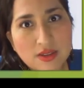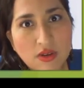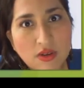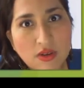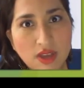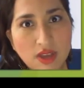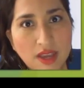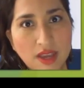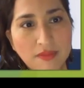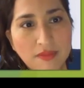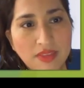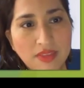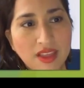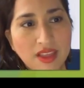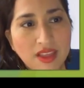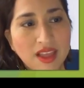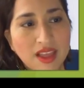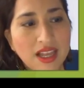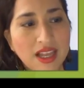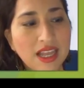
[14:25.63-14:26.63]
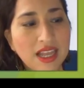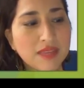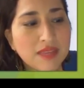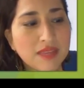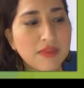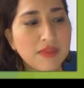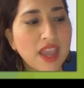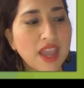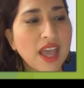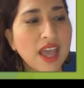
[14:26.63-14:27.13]
Okay, let
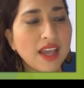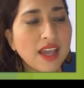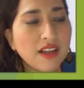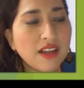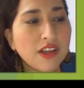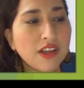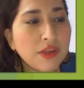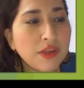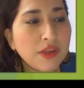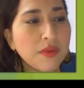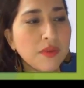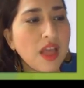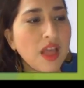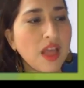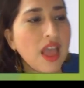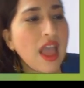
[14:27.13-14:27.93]
me help you.